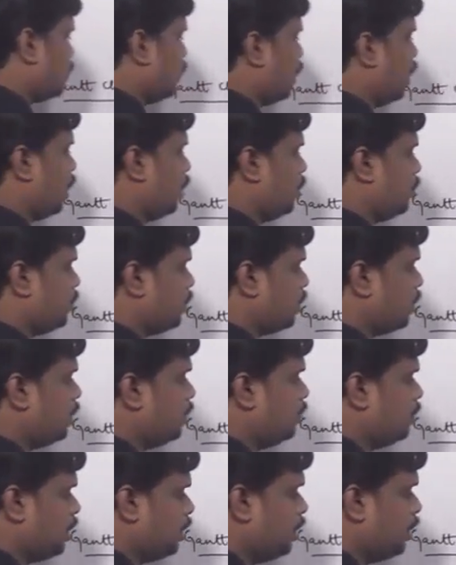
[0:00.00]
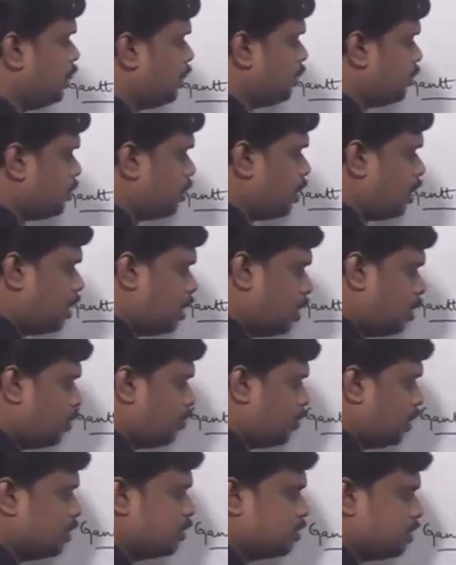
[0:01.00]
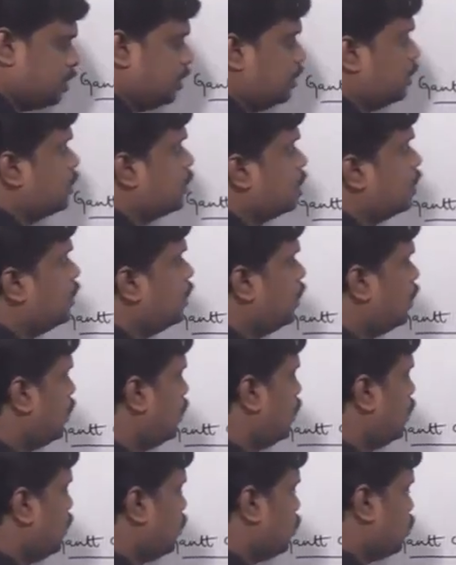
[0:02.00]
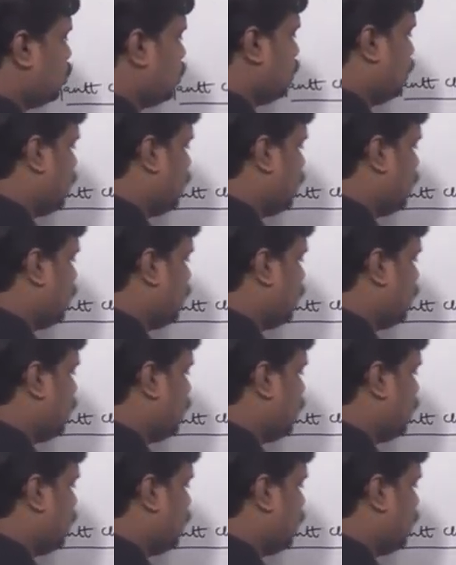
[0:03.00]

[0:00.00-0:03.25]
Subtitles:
is arrived, it is functioned. So